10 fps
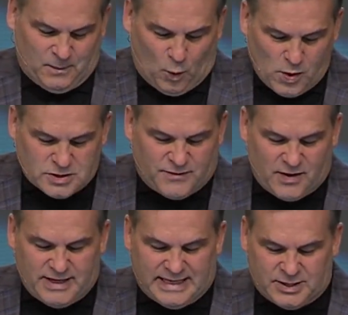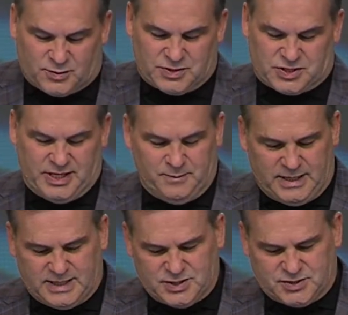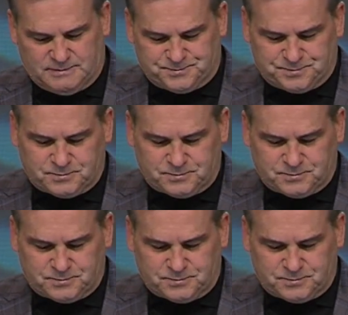The word's very interesting because